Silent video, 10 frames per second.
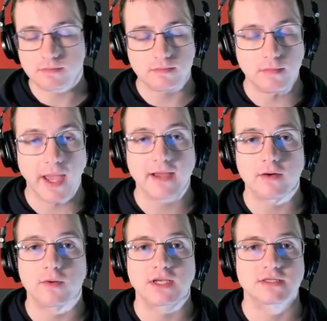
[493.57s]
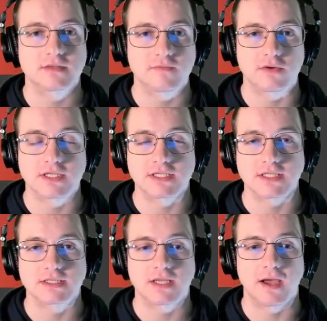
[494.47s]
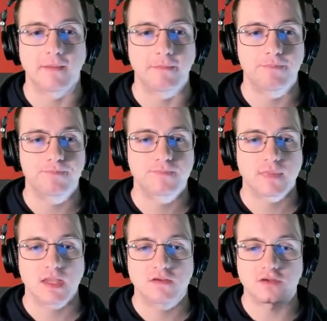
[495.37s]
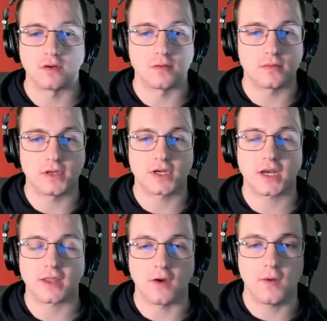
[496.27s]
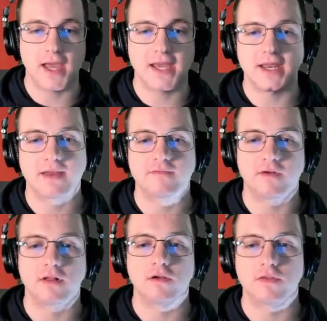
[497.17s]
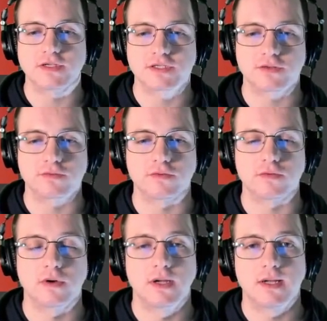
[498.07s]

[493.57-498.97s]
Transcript: Mac OS, for instance. So you're going to go ahead and follow this through.